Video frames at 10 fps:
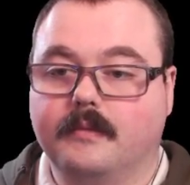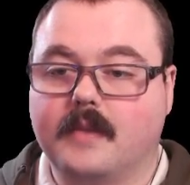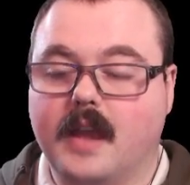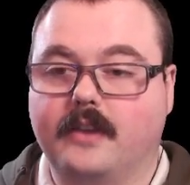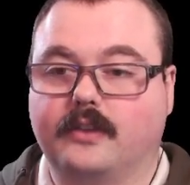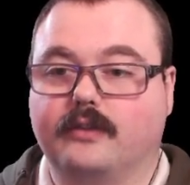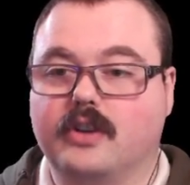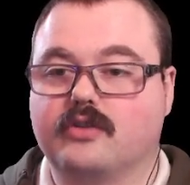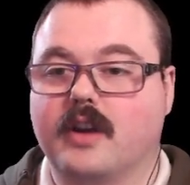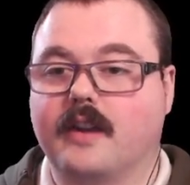And this is
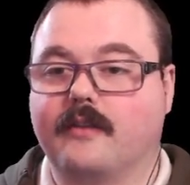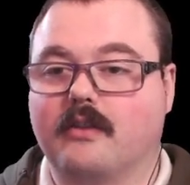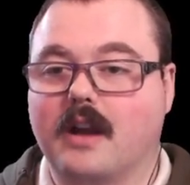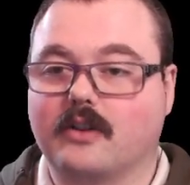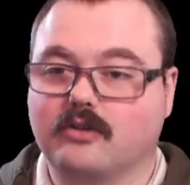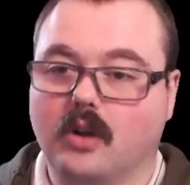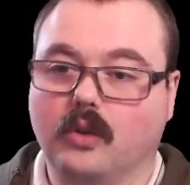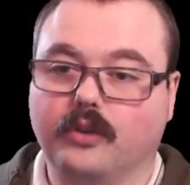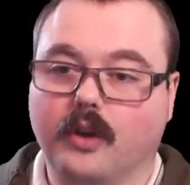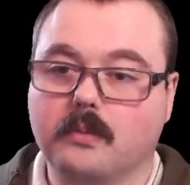free training for our
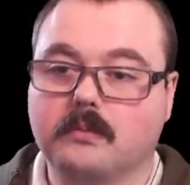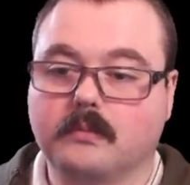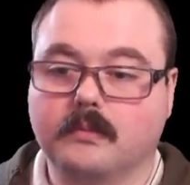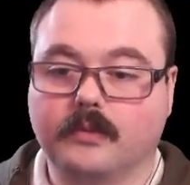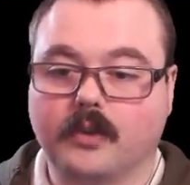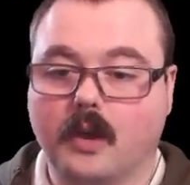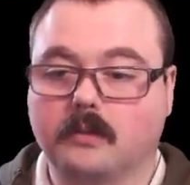trolls too, so